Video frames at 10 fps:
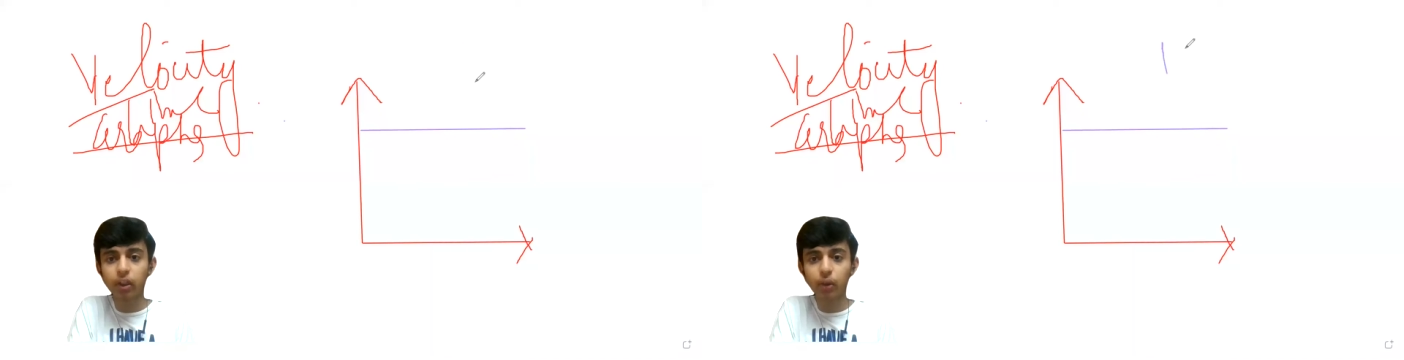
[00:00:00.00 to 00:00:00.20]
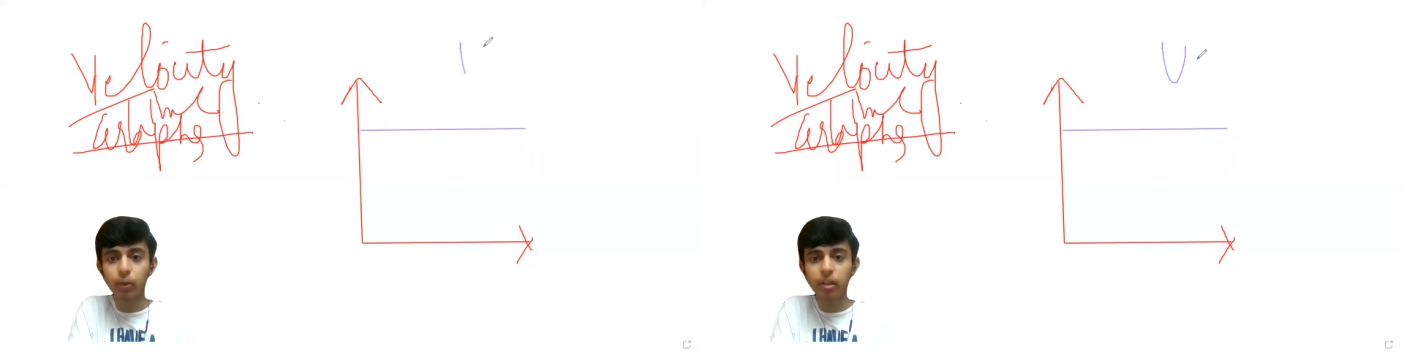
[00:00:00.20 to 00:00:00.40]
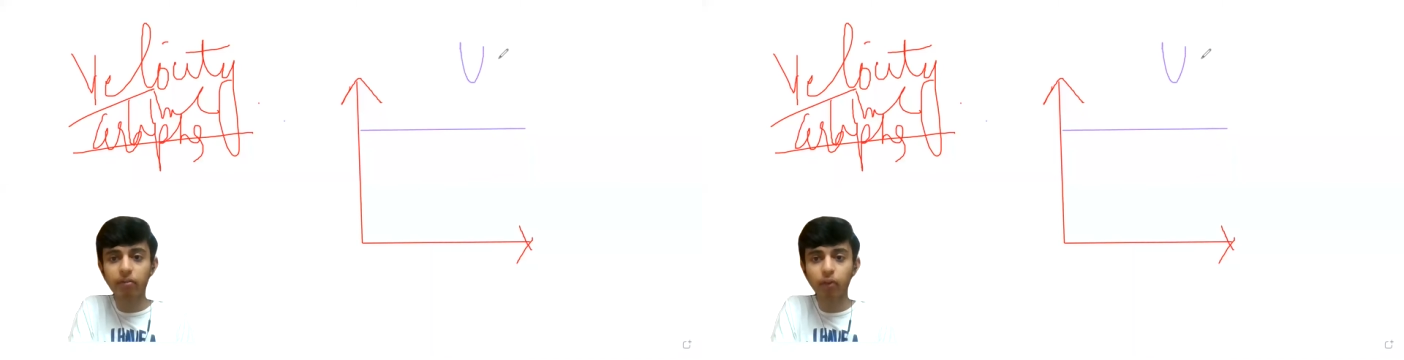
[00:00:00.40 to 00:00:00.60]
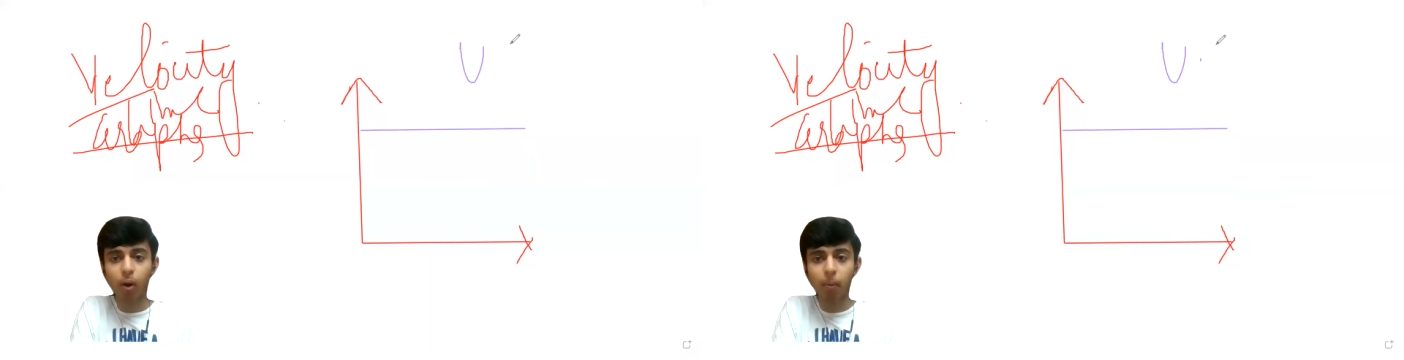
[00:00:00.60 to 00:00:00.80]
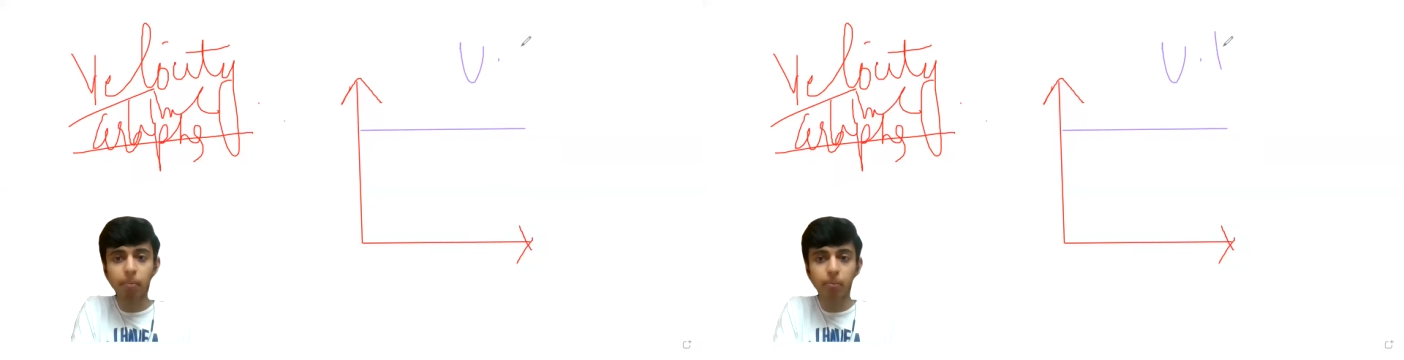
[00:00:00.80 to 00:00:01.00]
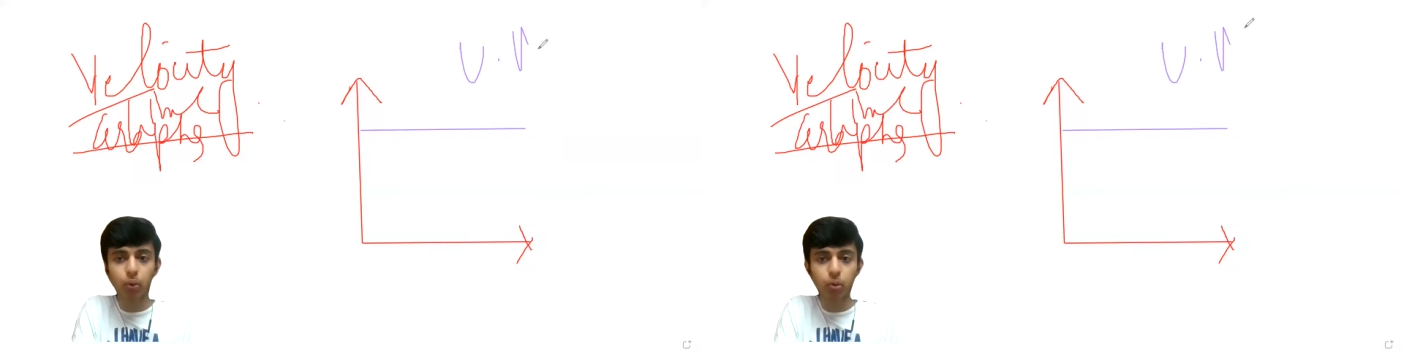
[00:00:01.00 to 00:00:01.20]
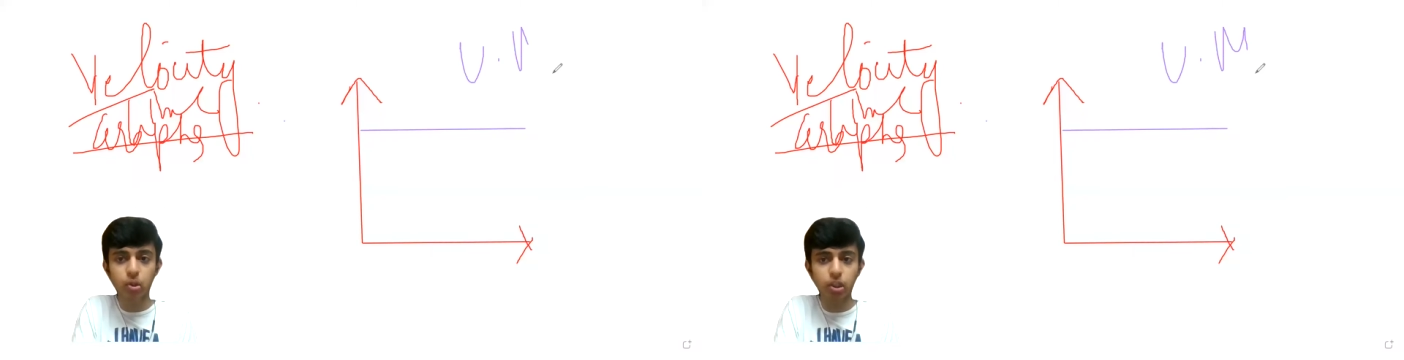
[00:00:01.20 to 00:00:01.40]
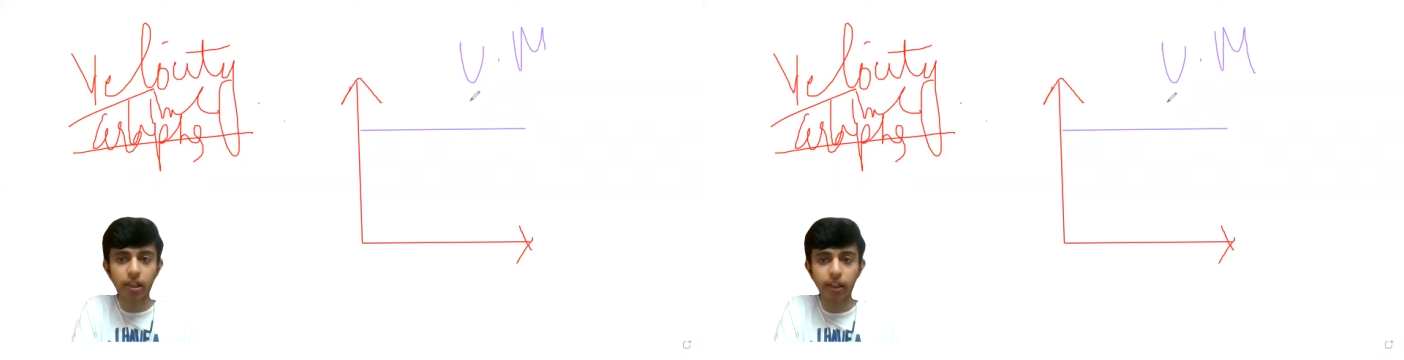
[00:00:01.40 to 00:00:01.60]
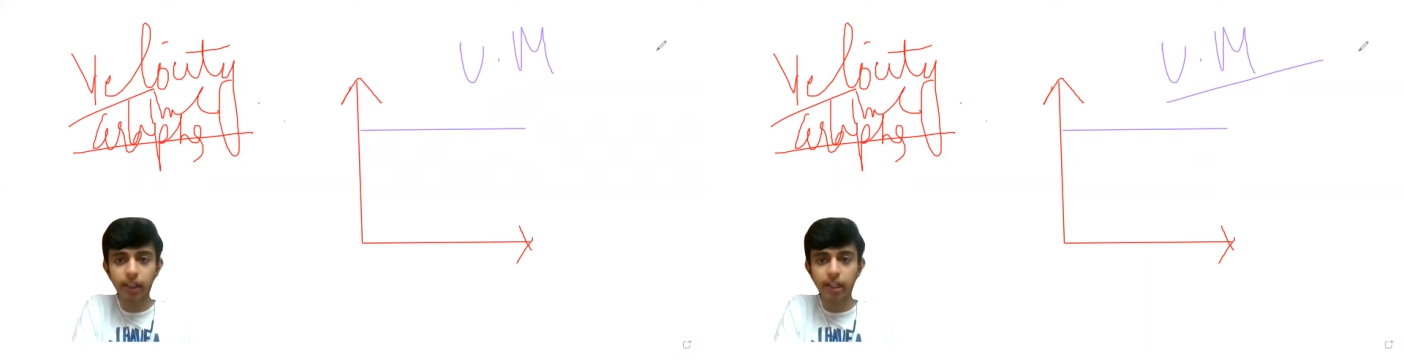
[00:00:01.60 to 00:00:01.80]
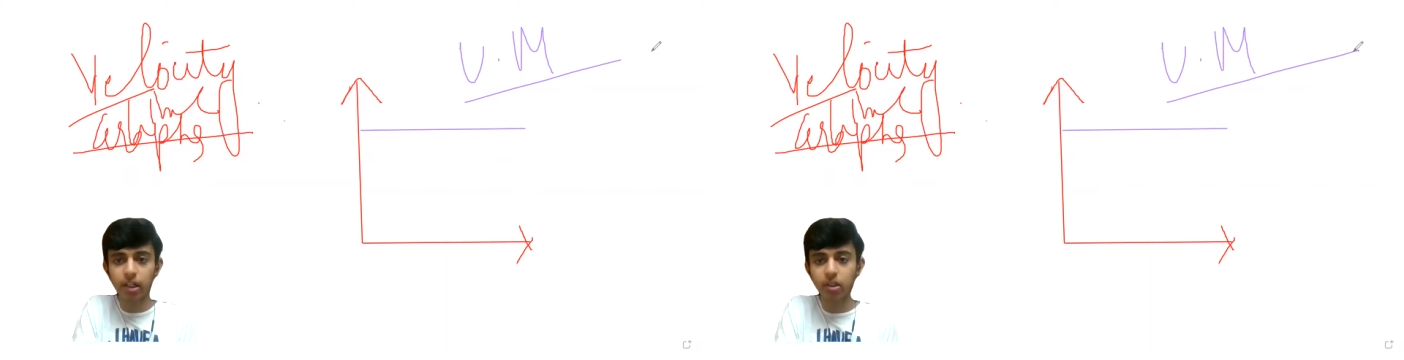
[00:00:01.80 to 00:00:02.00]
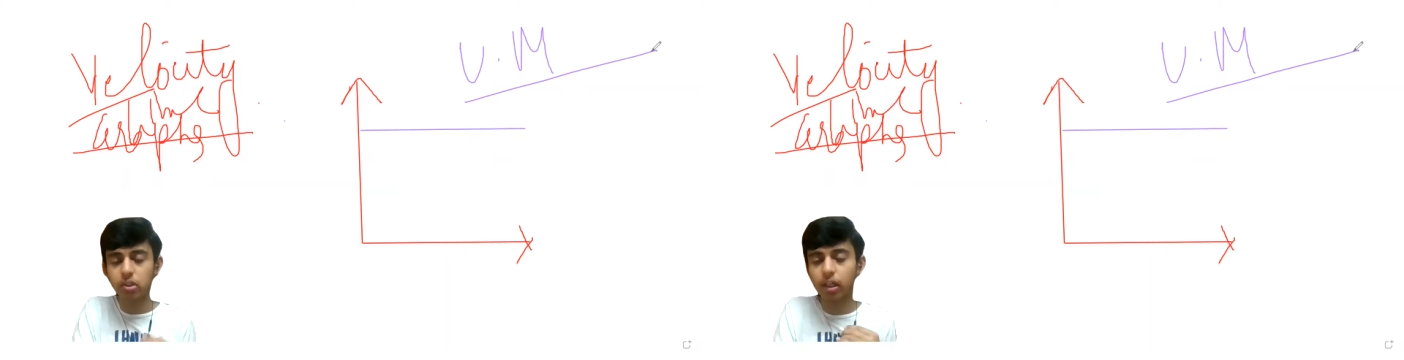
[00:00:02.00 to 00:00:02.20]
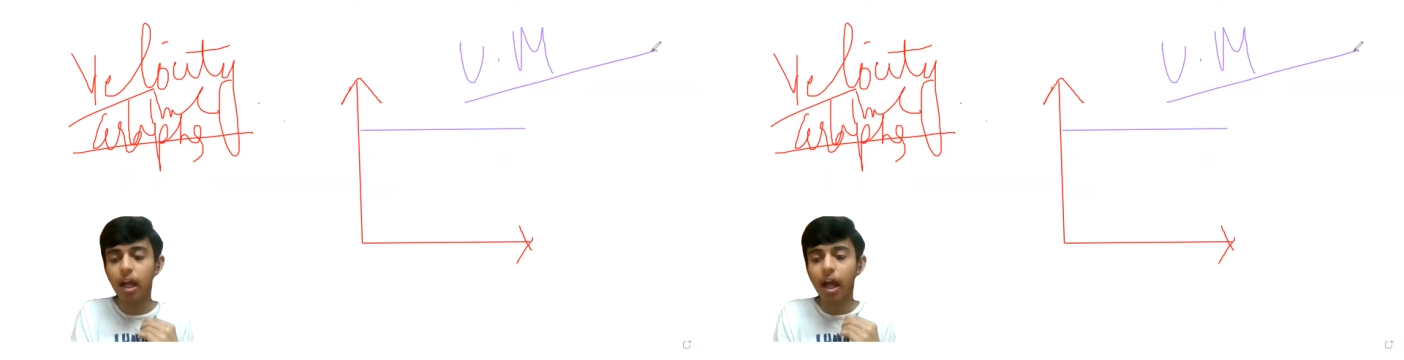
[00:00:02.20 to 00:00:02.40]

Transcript: uniform motion condition.